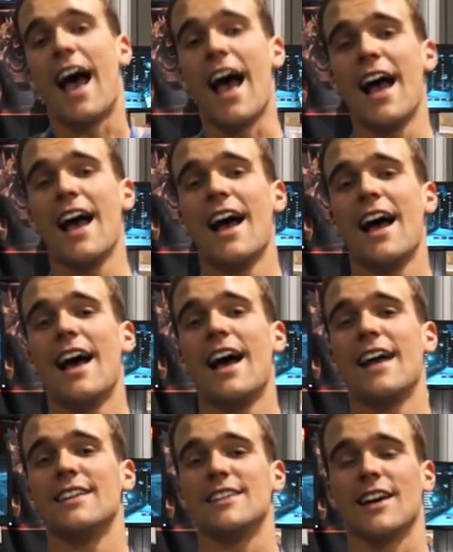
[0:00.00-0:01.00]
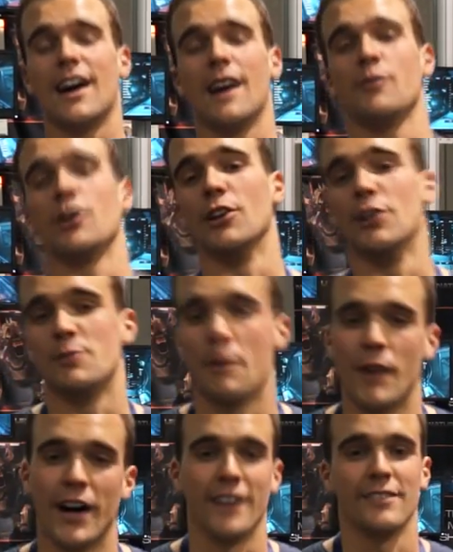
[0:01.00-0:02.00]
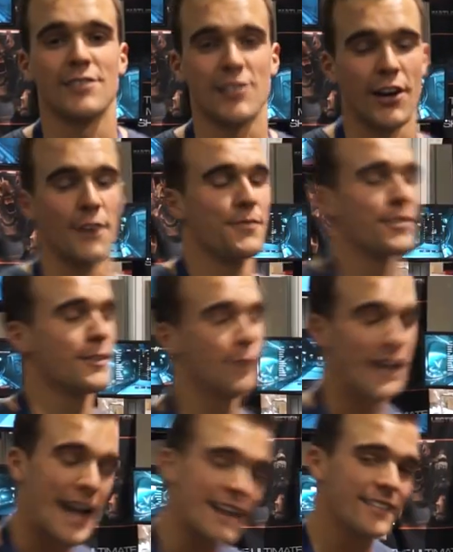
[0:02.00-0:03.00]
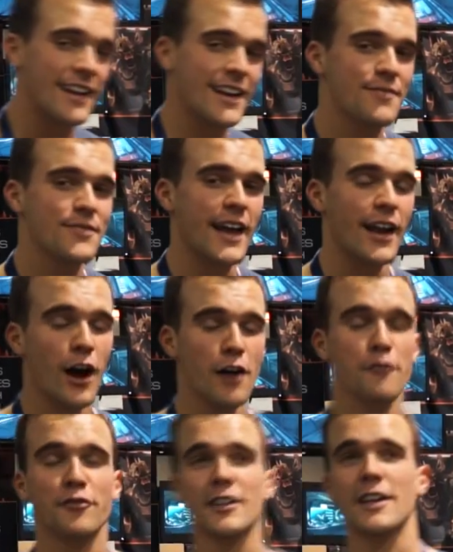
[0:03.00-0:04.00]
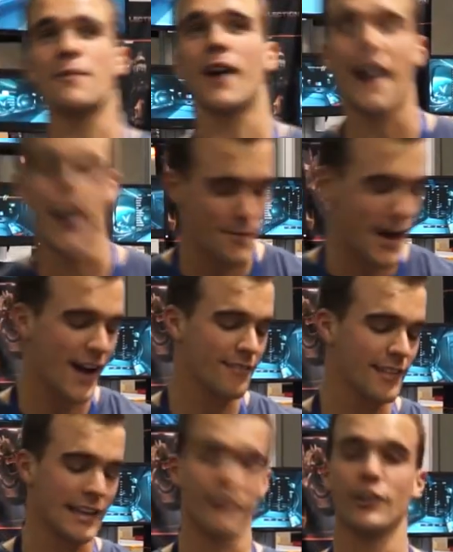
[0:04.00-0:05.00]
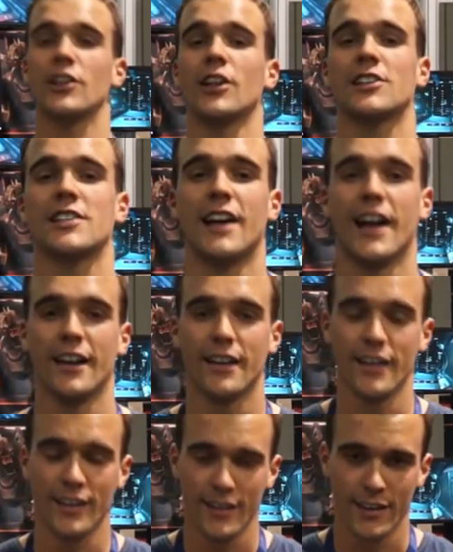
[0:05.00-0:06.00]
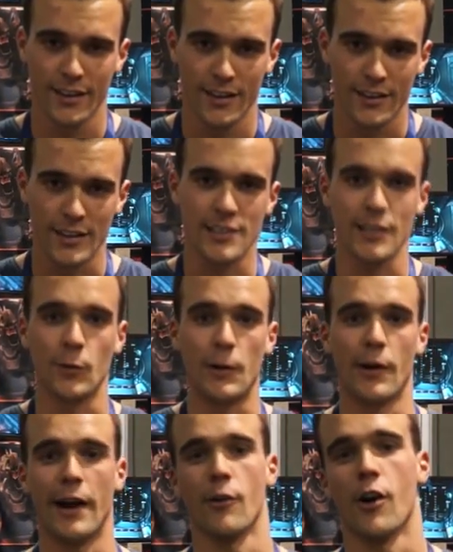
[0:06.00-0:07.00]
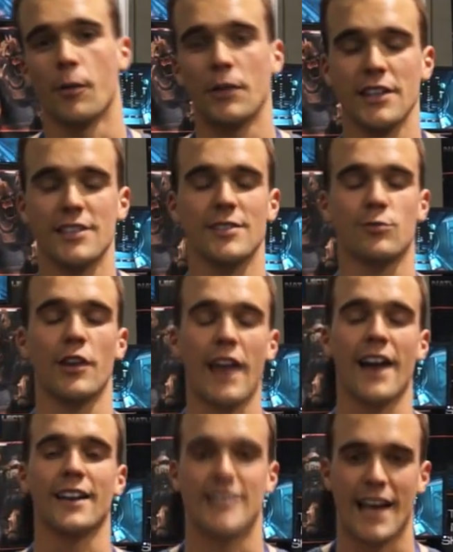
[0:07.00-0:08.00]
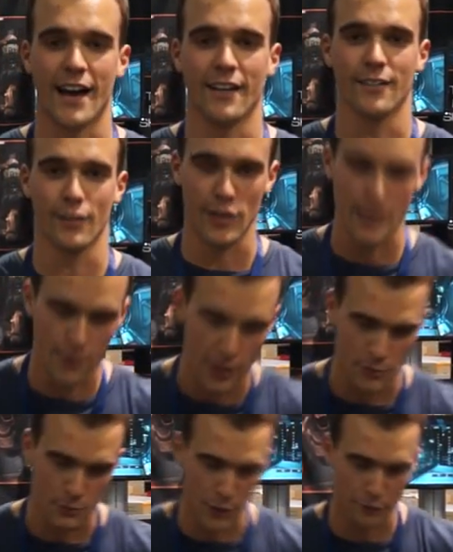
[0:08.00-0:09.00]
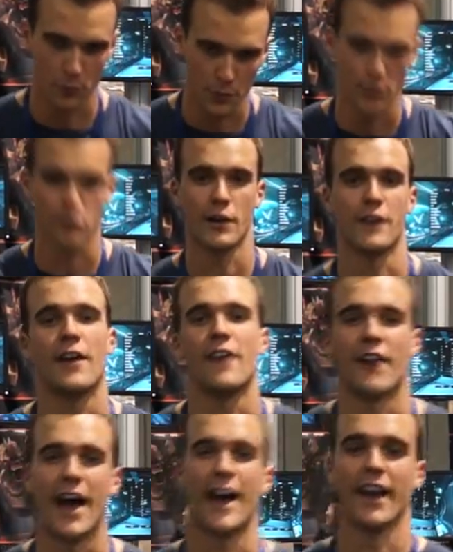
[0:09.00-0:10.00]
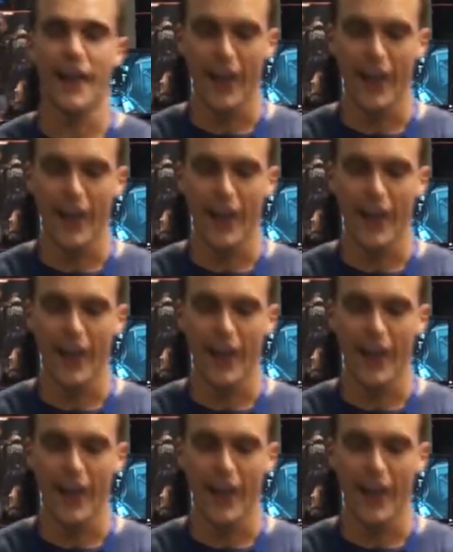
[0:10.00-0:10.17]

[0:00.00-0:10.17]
And I'm gonna lose my mind. So we're getting there, and hopefully by about 11 o'clock tonight, this thing will be ready to rock. But this is without a doubt the most beautiful booth we have ever had.